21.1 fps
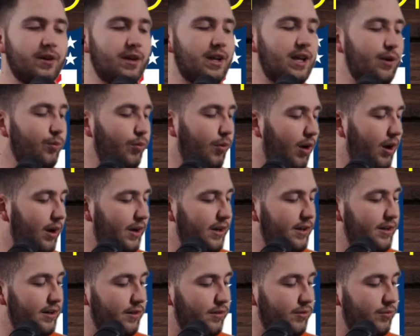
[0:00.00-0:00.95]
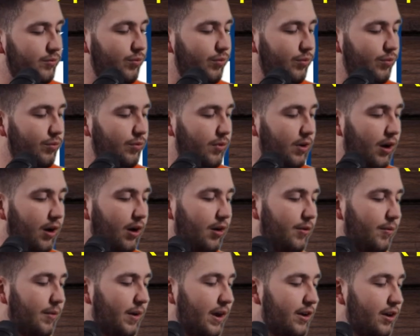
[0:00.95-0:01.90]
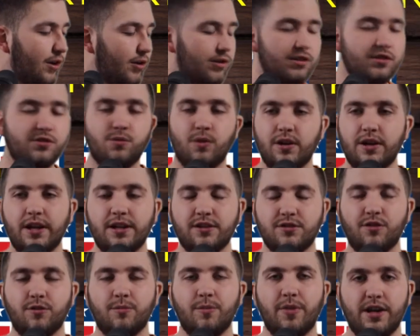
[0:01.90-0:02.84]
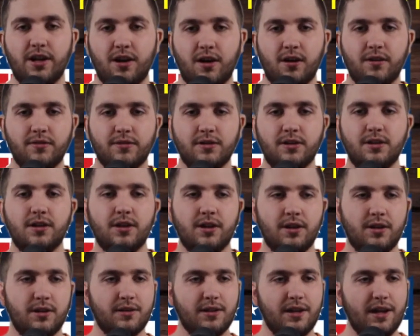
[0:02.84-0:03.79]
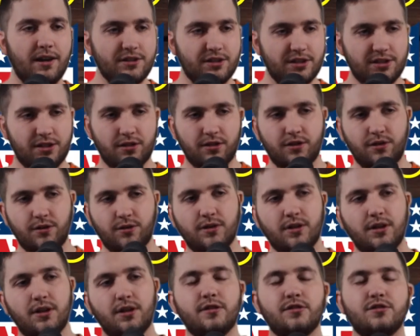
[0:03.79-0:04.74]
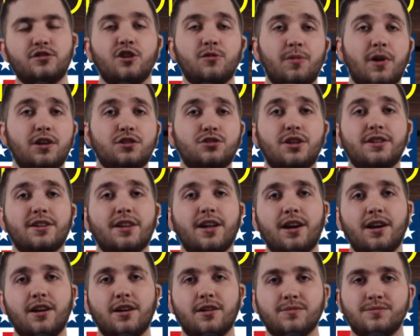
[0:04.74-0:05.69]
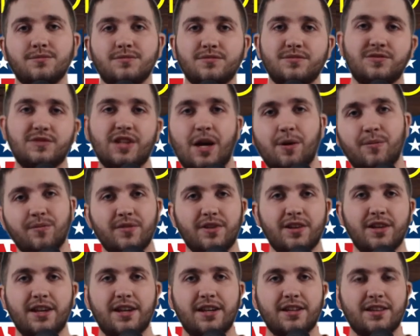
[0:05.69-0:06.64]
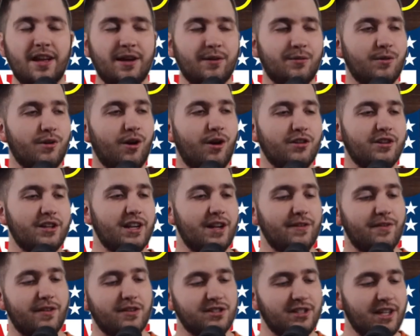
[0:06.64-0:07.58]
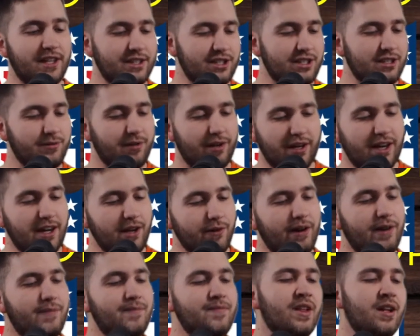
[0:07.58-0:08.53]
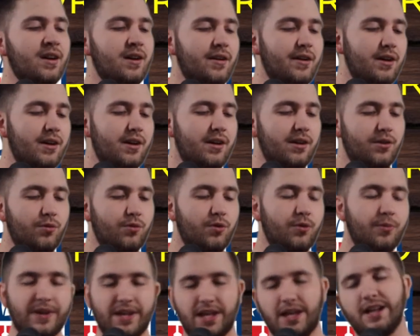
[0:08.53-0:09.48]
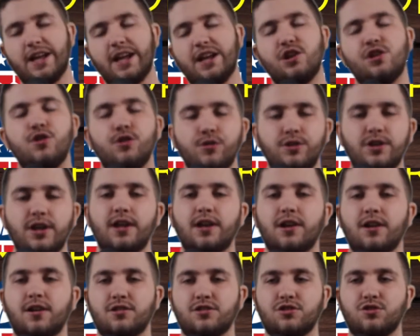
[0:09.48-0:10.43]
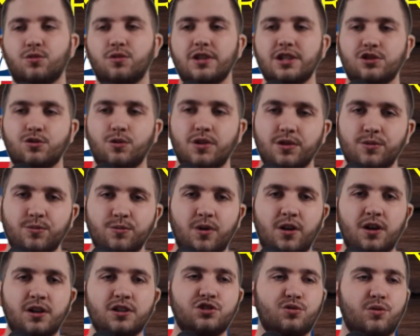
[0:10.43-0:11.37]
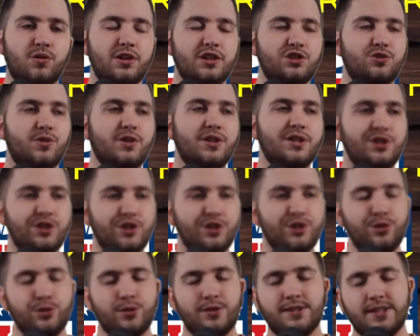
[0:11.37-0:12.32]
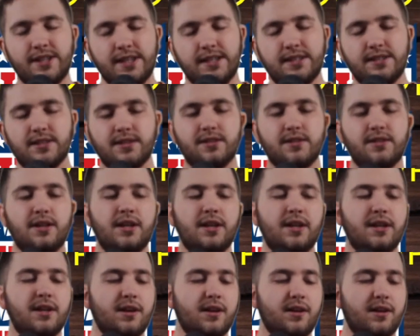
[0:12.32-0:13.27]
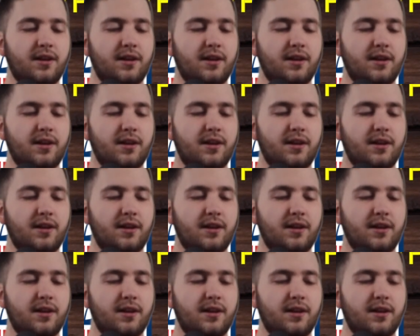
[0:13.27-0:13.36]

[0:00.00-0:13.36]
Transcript: I'm going to keep working, and I know, because one day it's going to pay off. That was just a little soapbox right there. Not anything in regard to NFL station. But anyway, we're beginning a new year, 2021-2022 season.